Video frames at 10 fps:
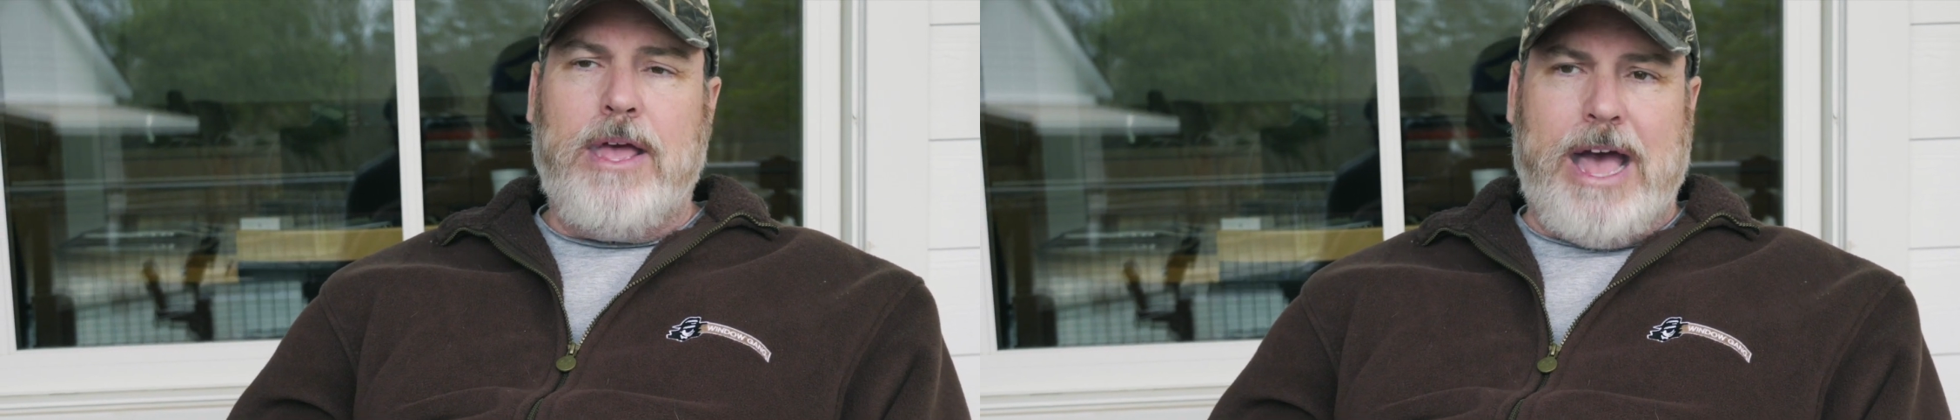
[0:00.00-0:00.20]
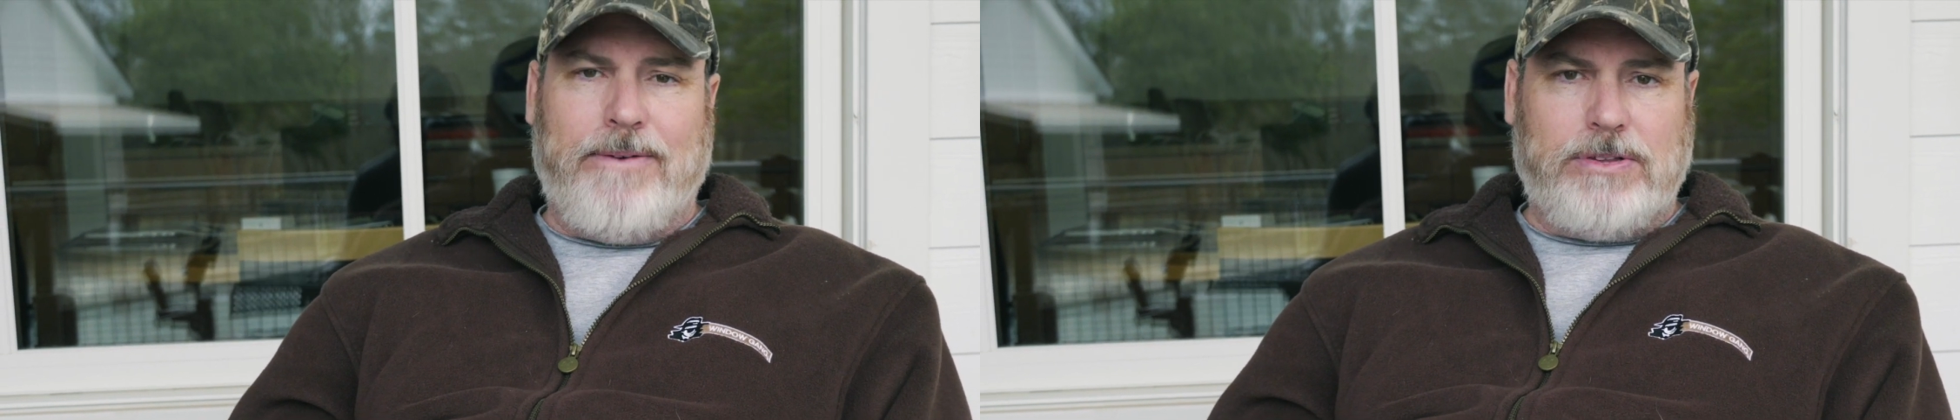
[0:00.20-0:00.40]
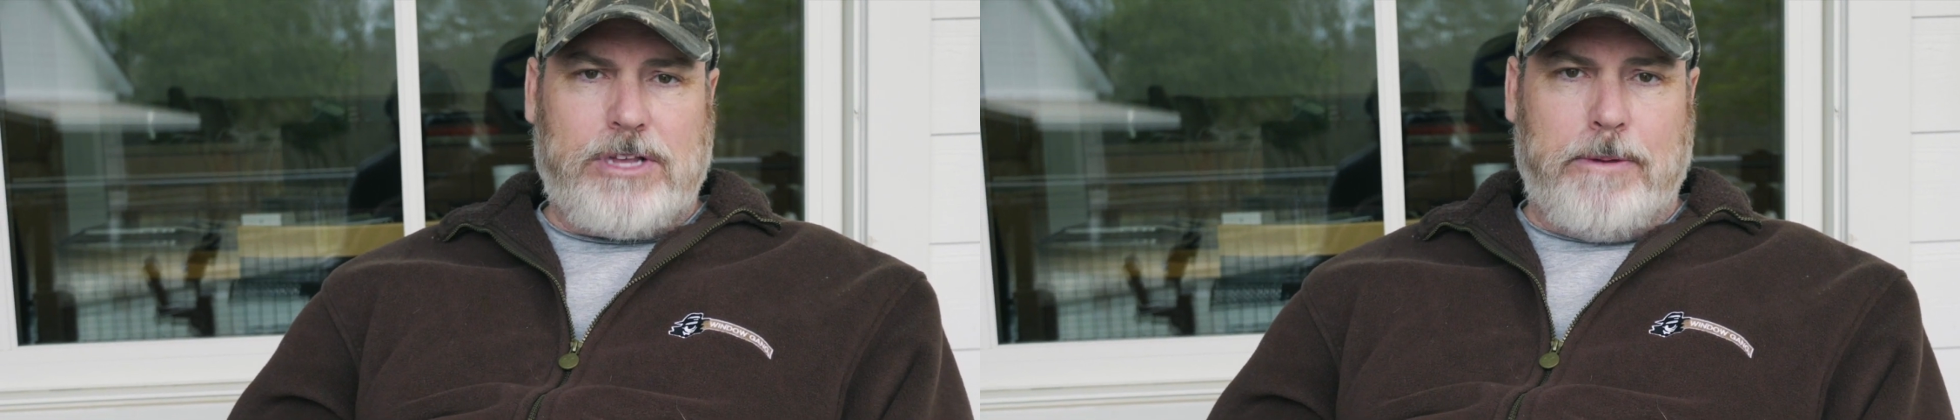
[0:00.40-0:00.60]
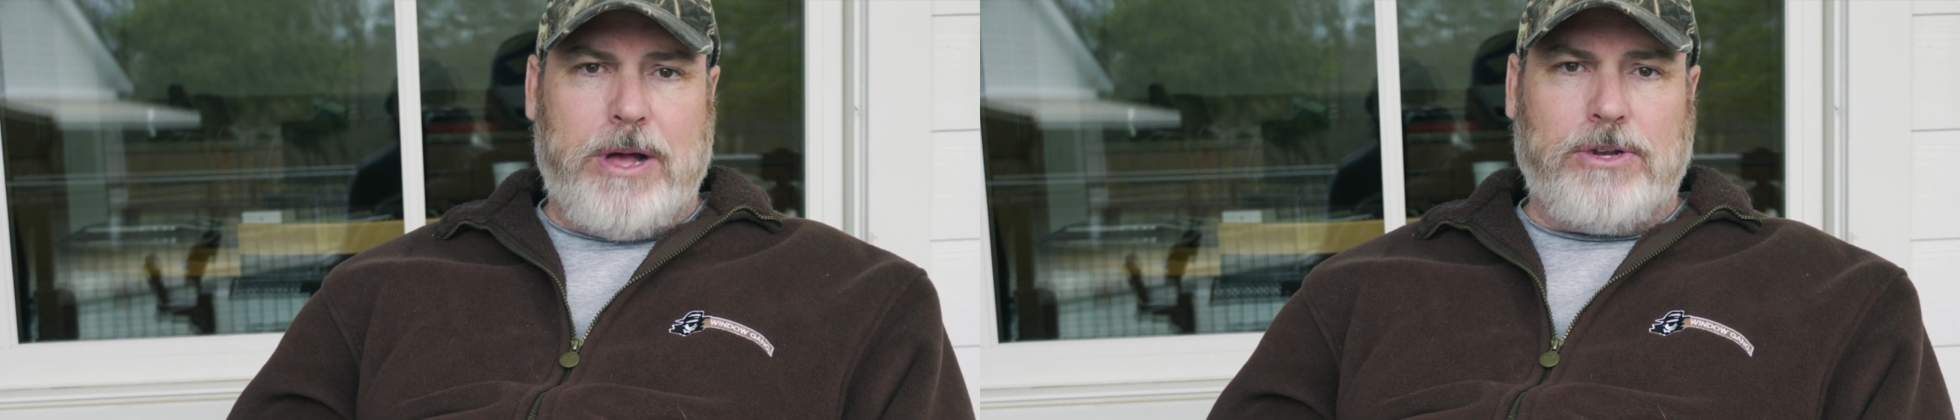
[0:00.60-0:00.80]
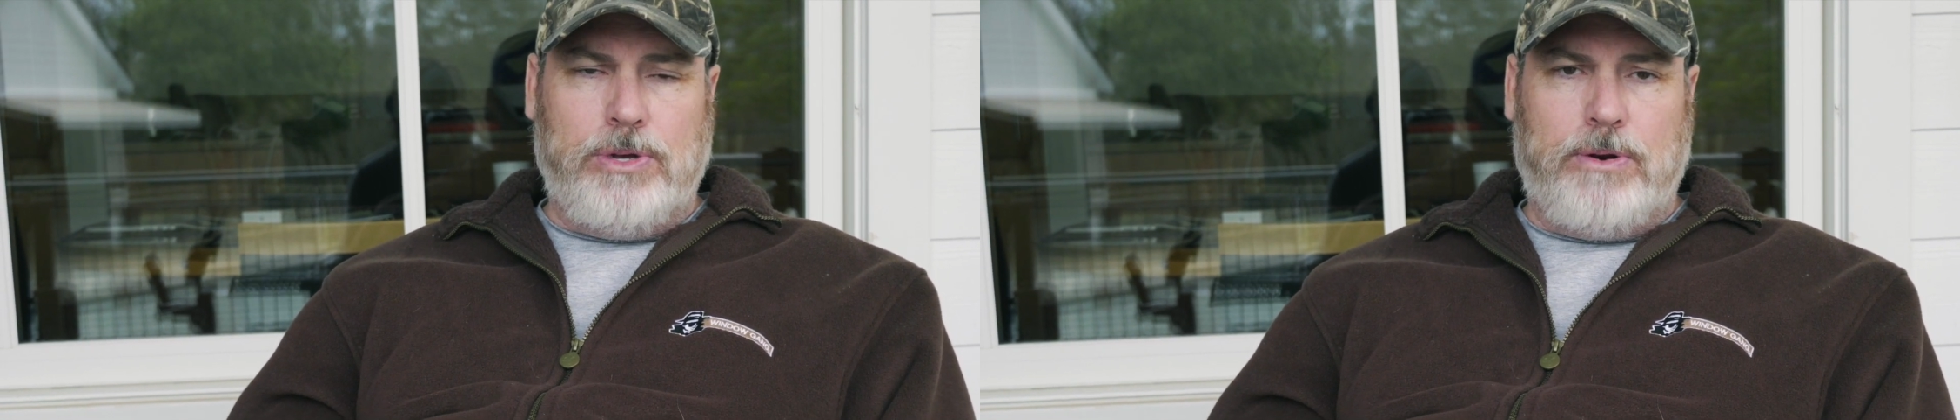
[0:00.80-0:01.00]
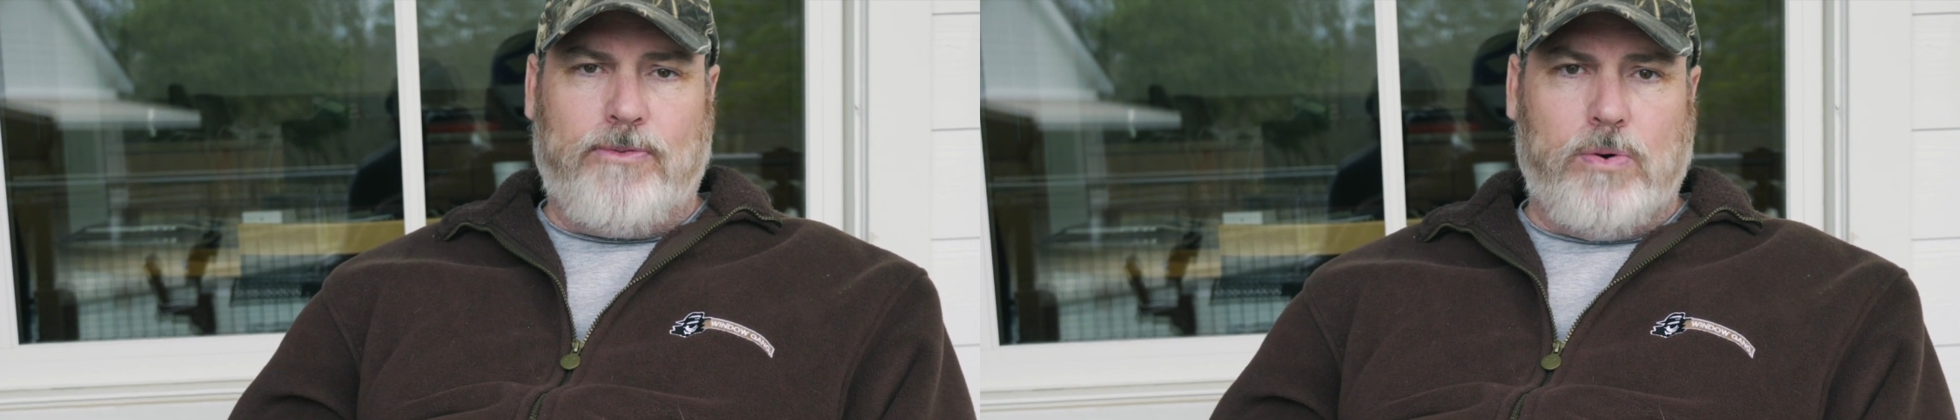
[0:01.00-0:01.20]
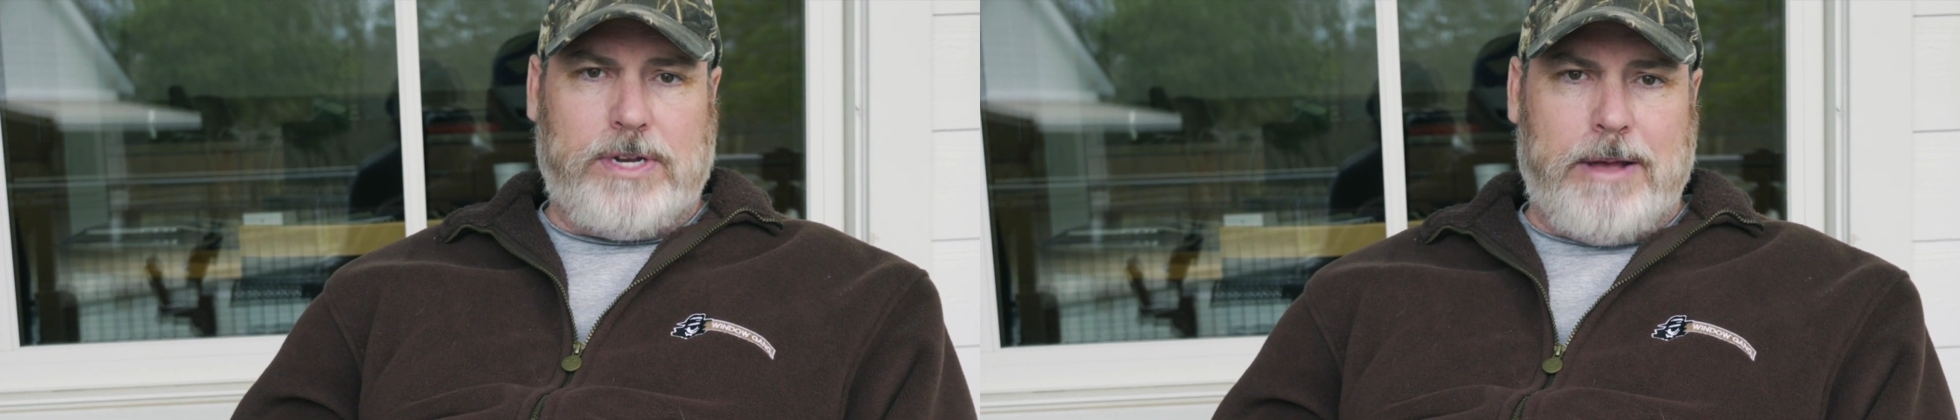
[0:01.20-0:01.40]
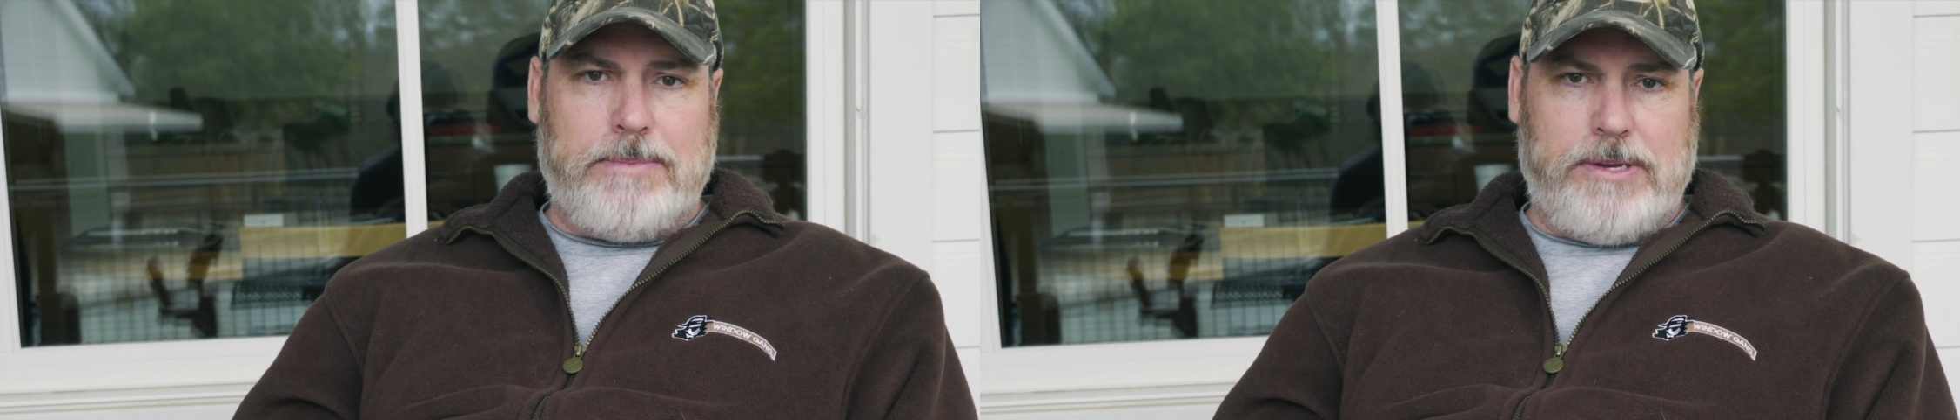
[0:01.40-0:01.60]
Have us come out 2 to 4
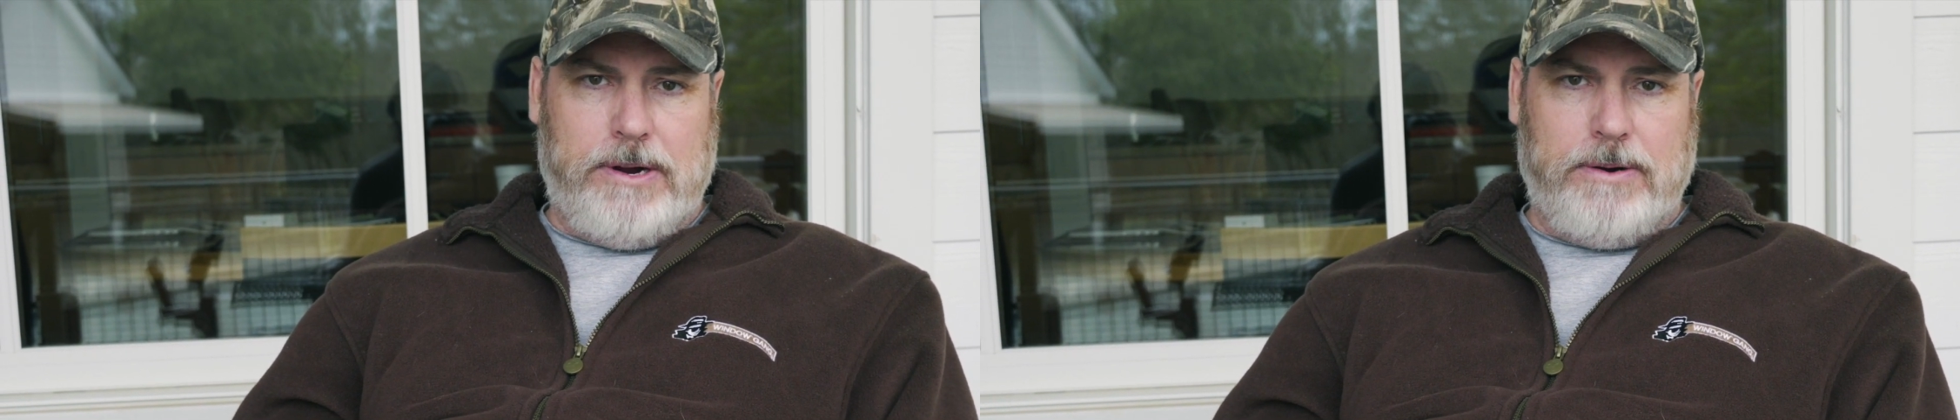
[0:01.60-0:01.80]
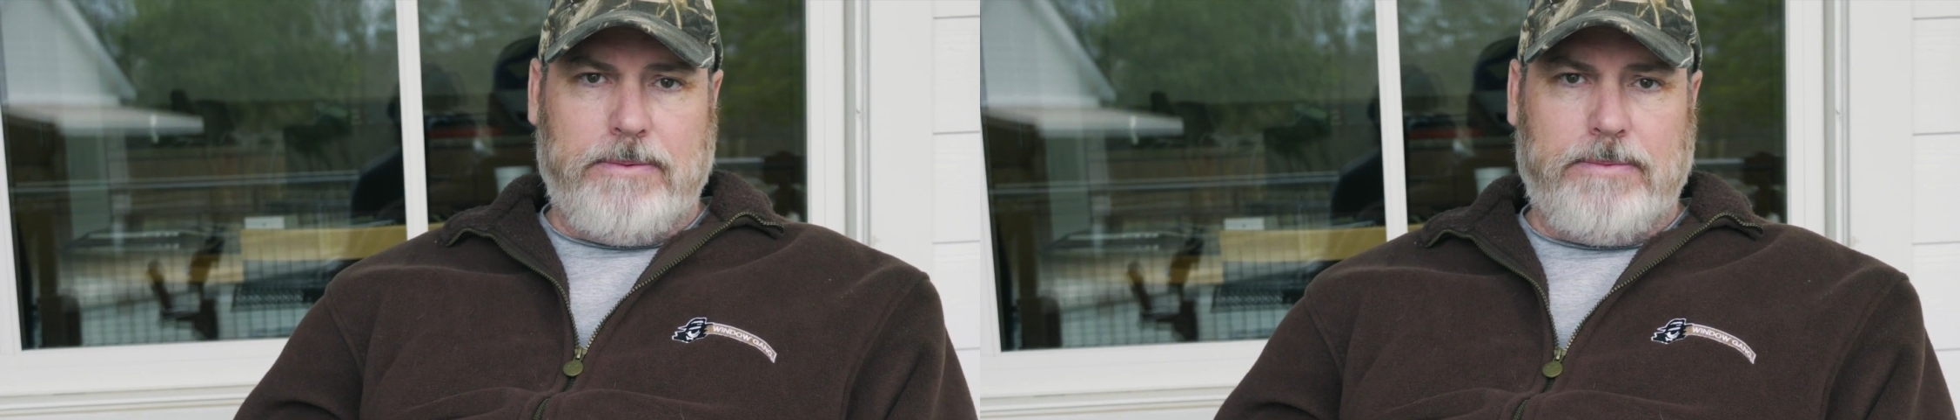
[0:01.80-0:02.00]
times a year.